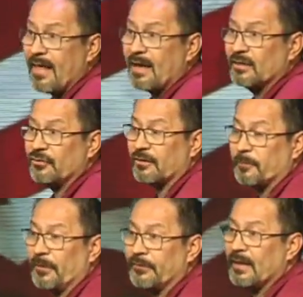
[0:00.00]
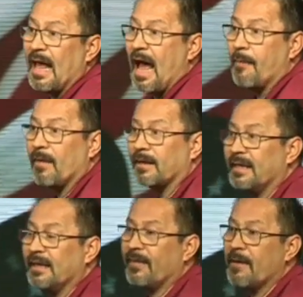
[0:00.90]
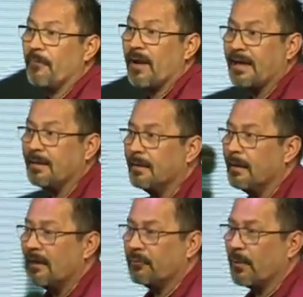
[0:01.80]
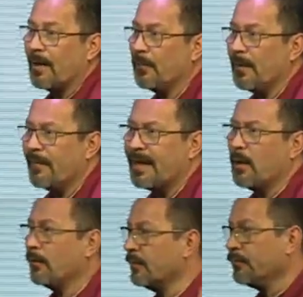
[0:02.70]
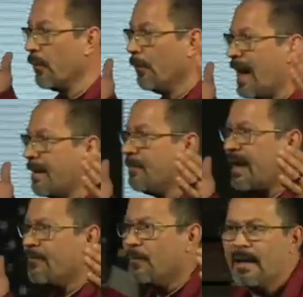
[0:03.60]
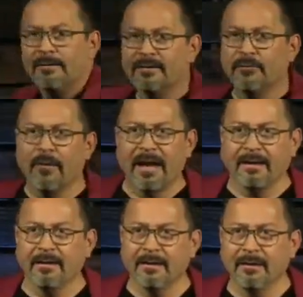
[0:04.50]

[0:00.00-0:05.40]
that unjust person I'm not going to give them rain and so everywhere they go there's no rain but everyone else gets rain